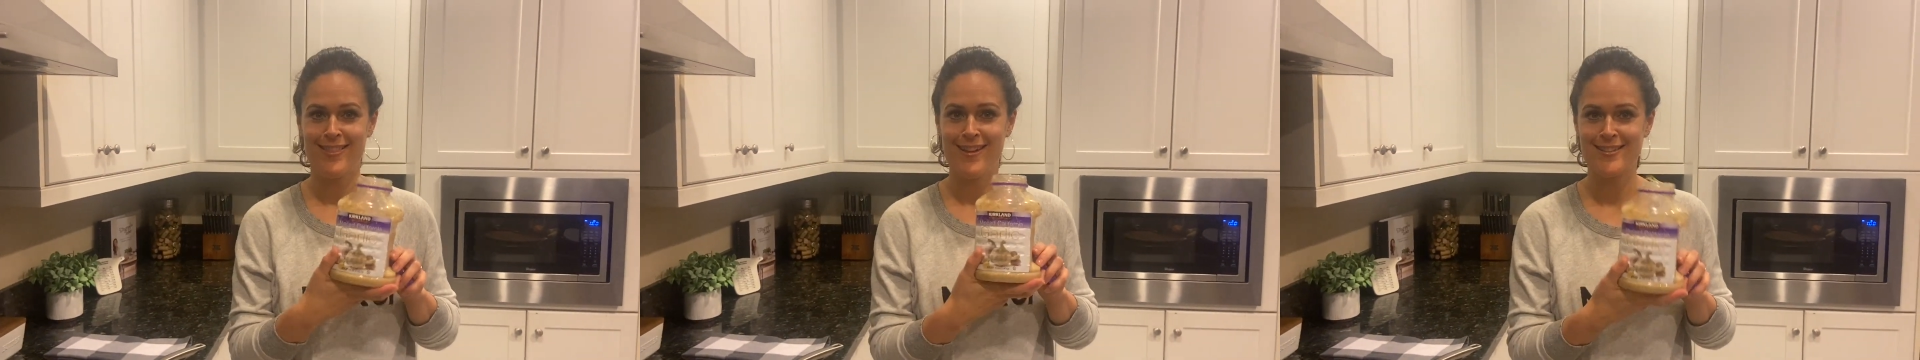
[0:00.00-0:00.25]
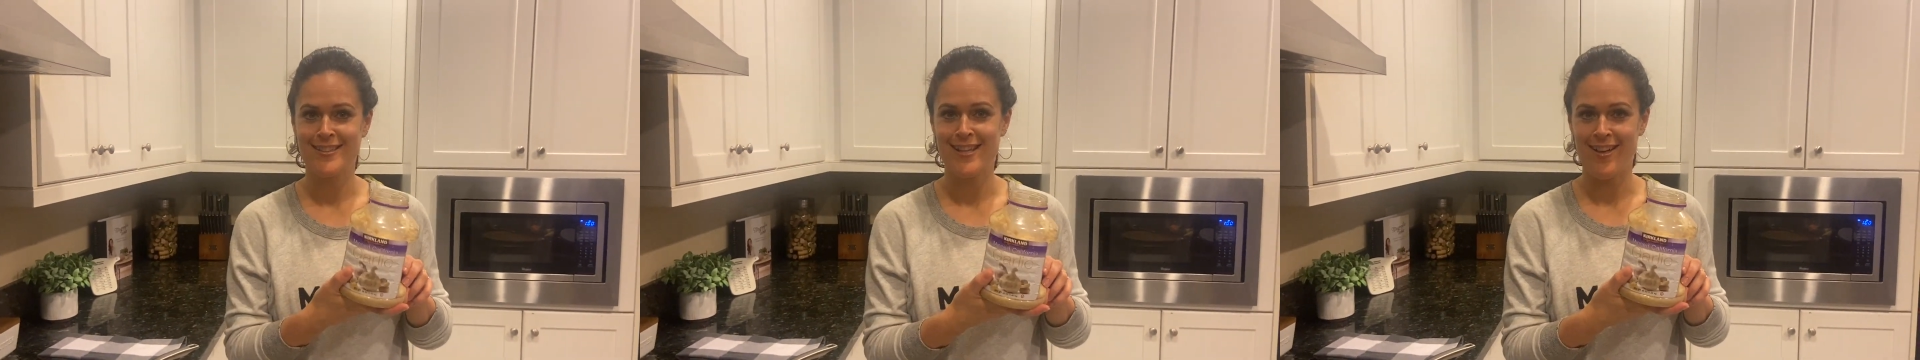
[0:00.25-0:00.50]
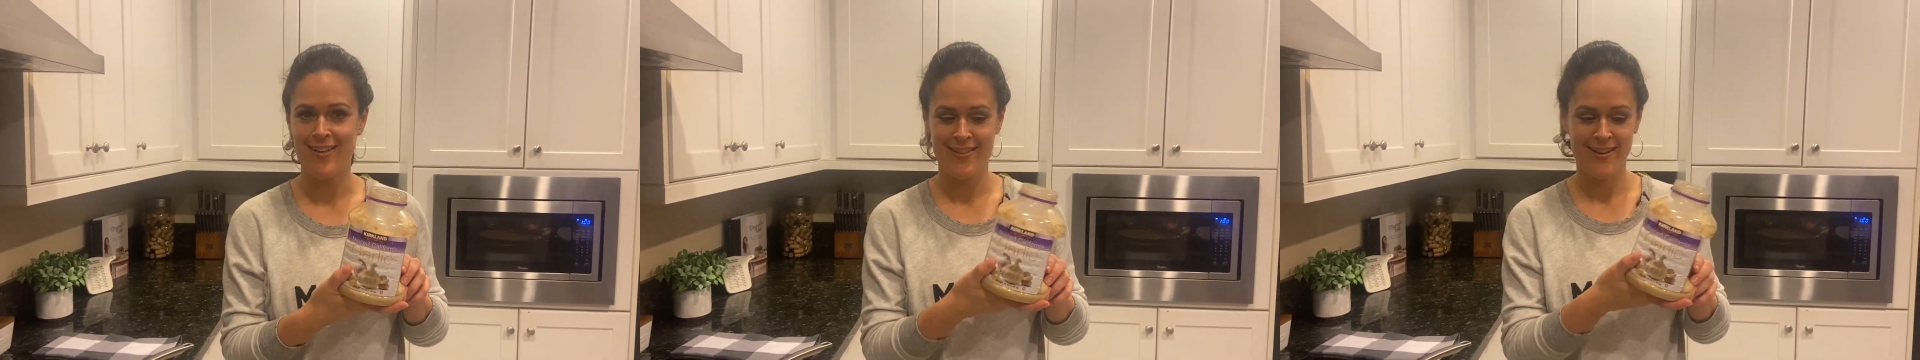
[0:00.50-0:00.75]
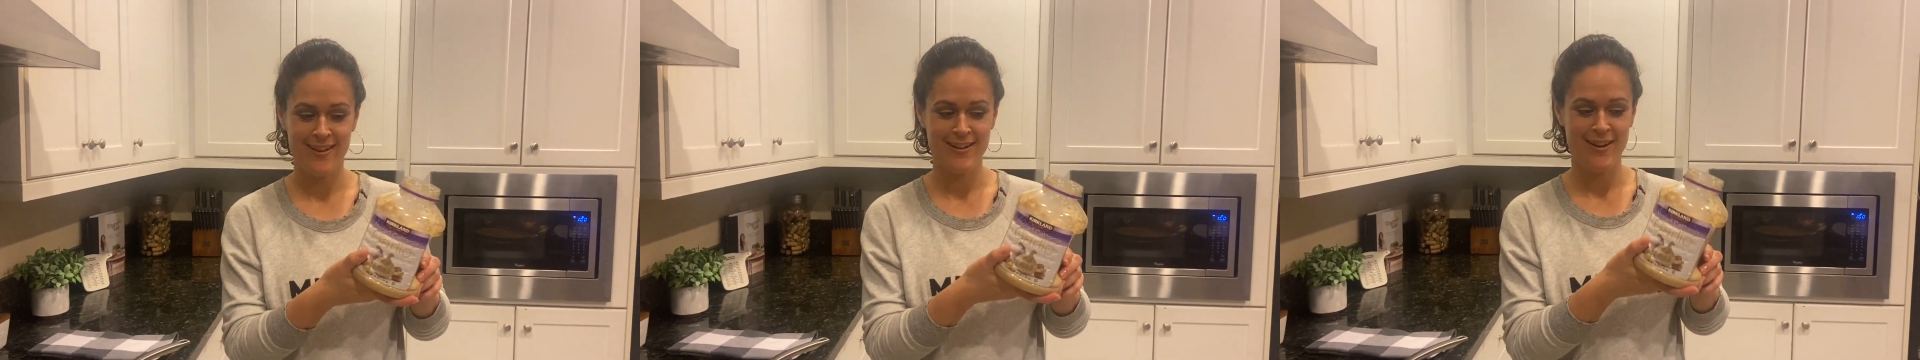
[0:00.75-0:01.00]
they sell
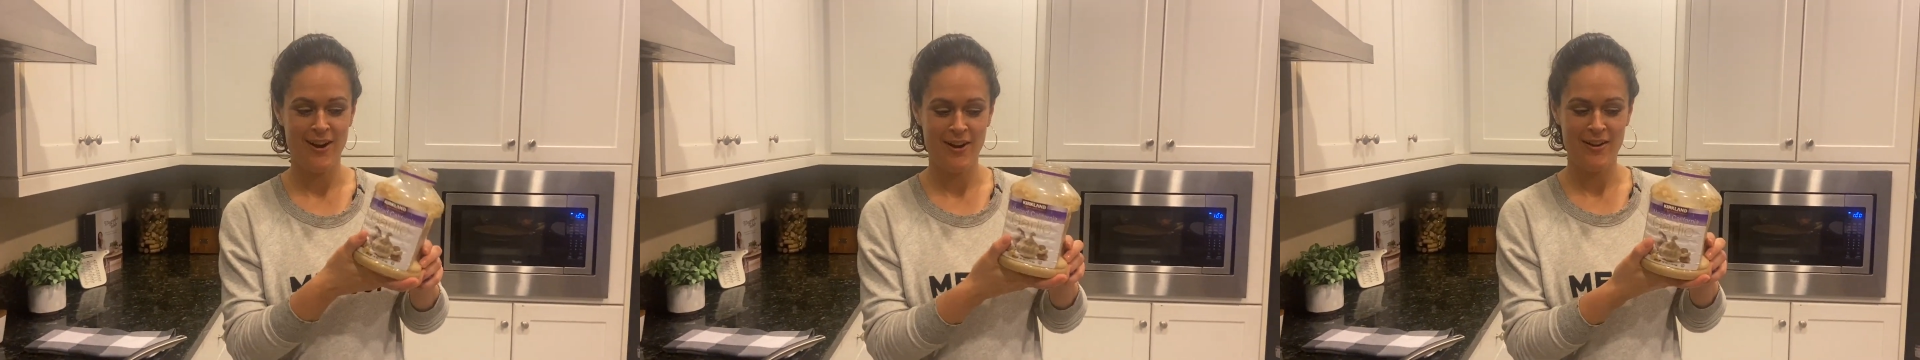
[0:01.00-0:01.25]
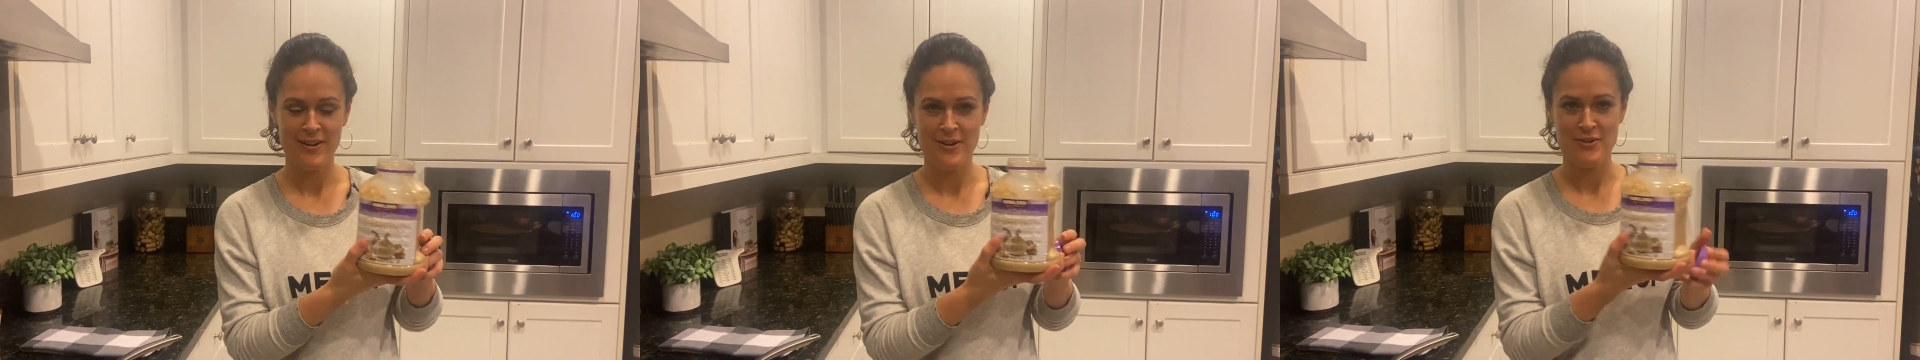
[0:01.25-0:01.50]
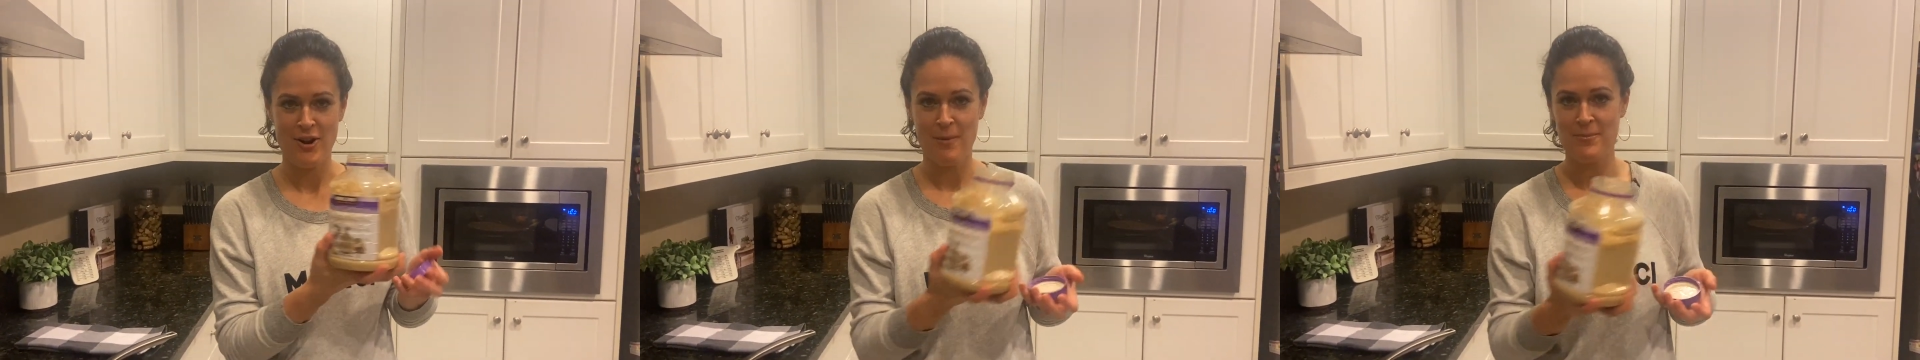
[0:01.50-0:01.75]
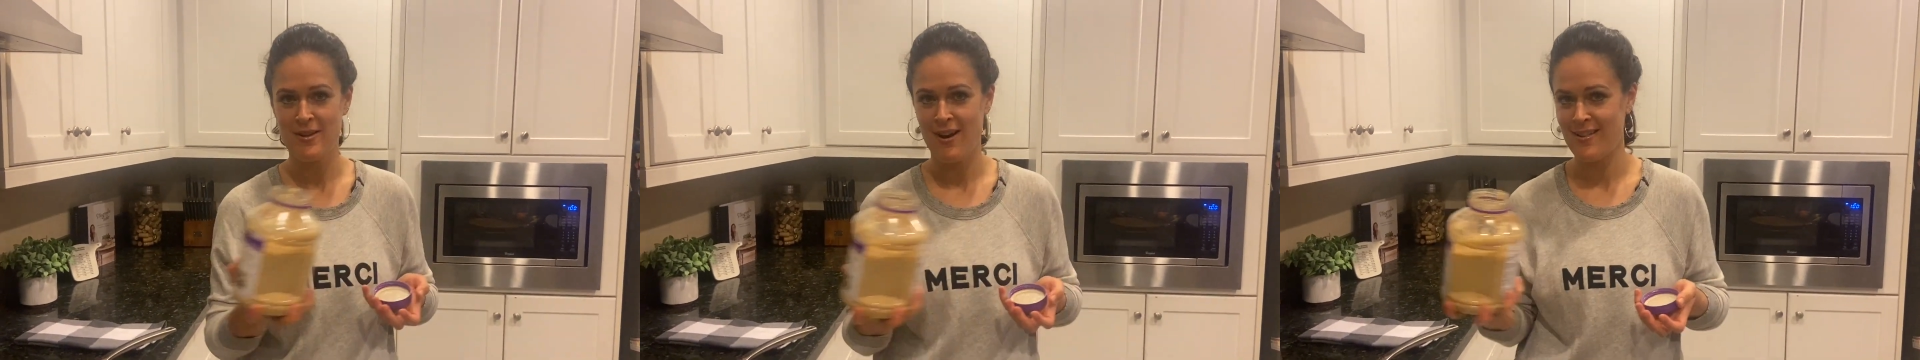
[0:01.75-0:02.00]
the already
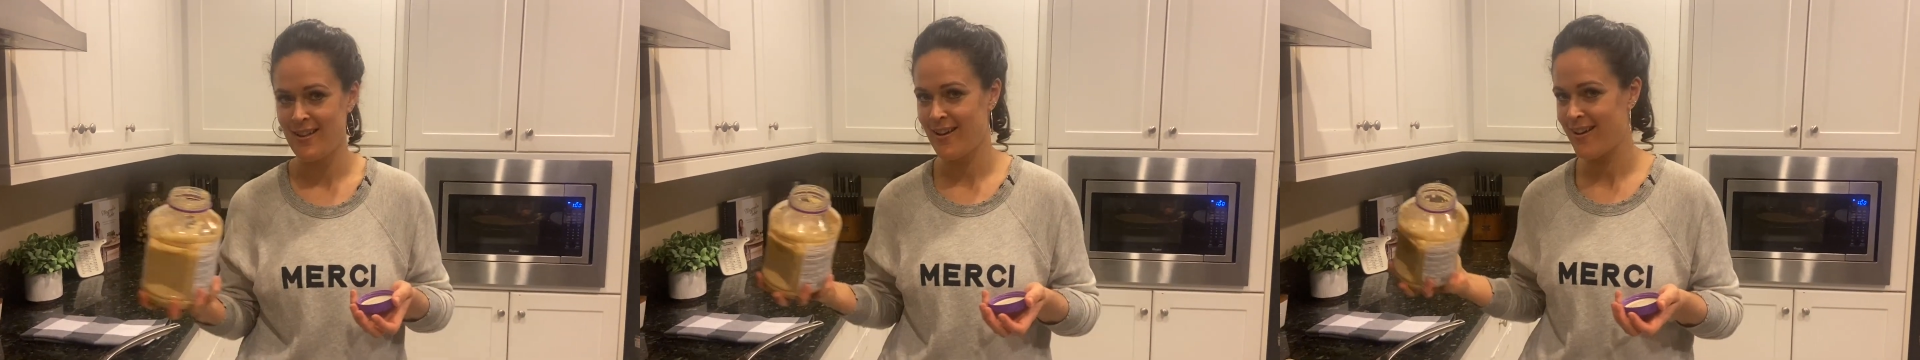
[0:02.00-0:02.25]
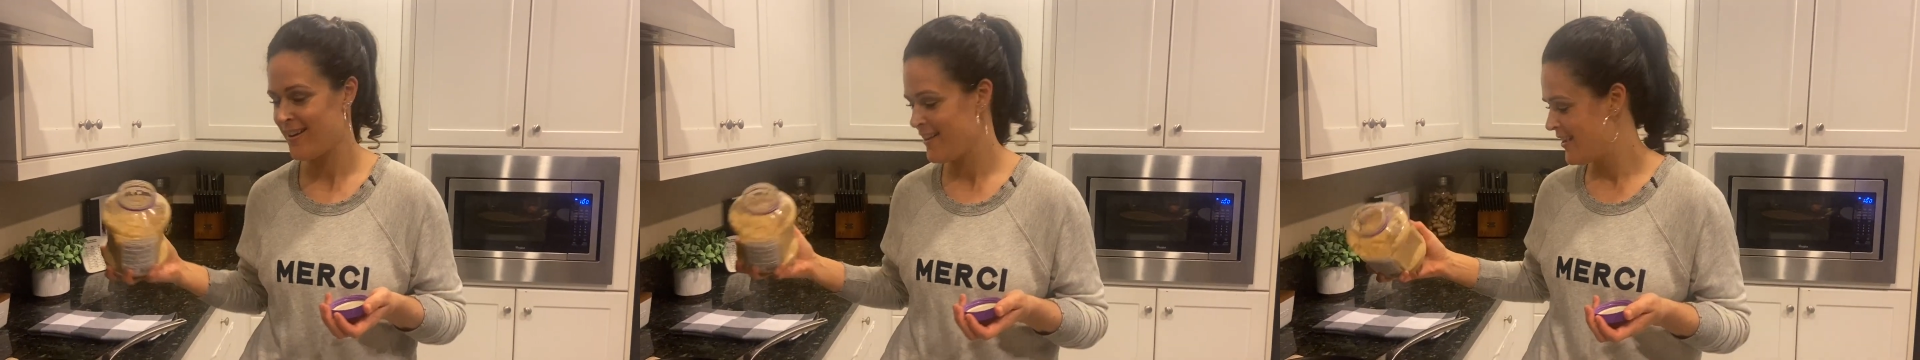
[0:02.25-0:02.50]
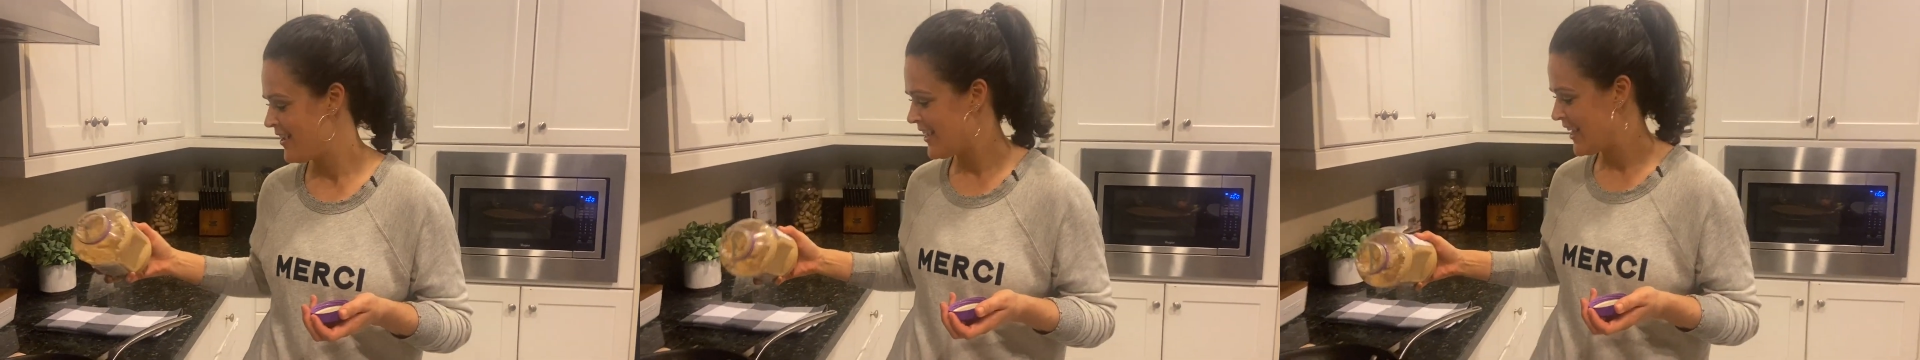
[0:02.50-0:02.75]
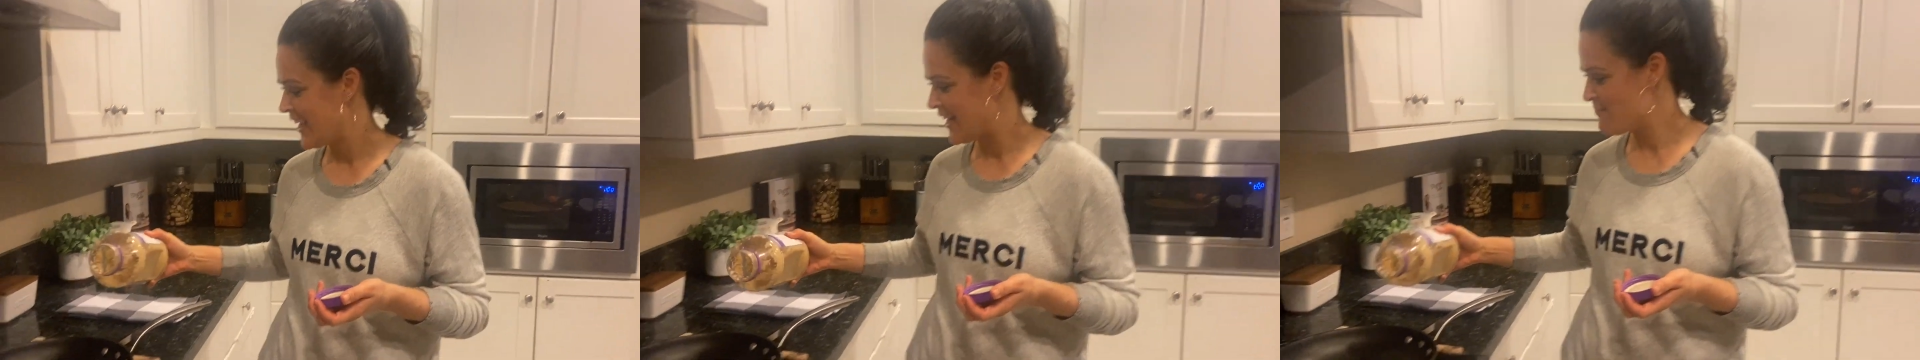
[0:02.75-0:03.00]
chopped garlic,
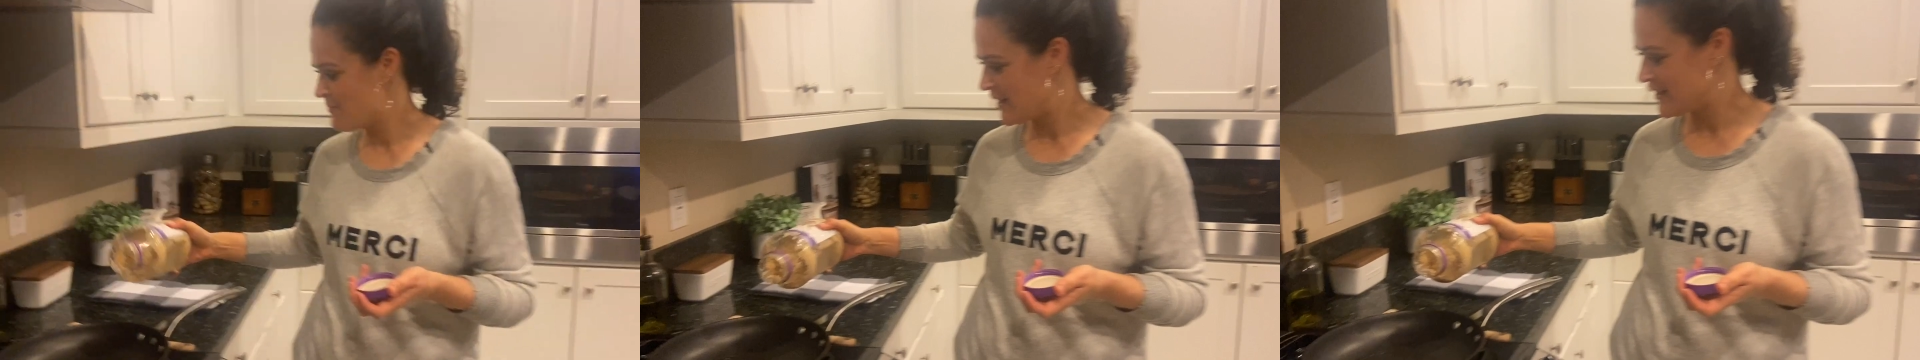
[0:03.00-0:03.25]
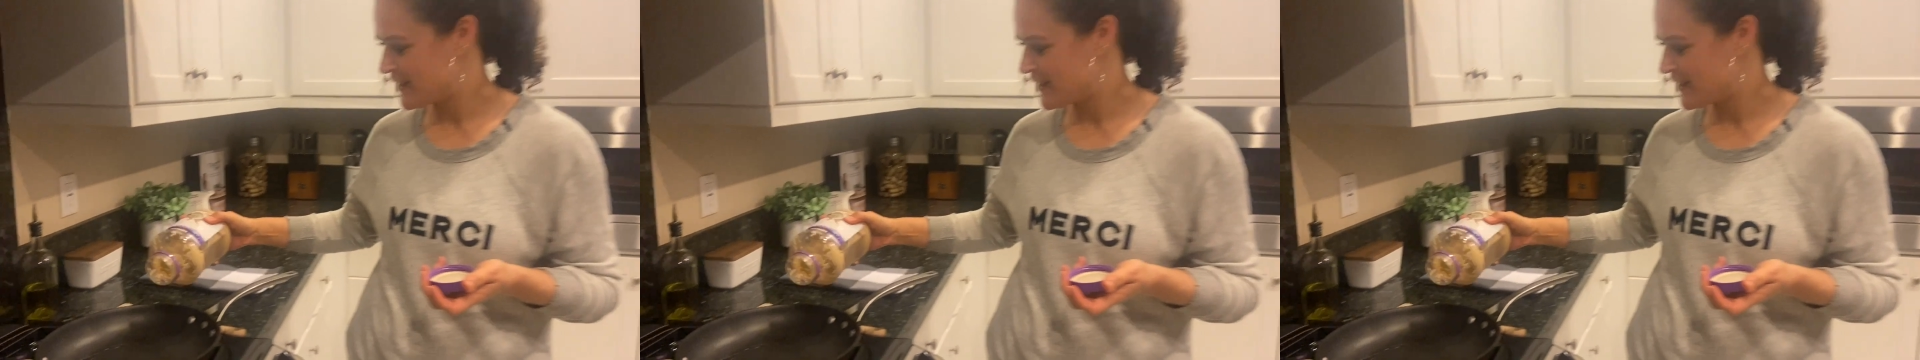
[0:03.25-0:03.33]
and it makes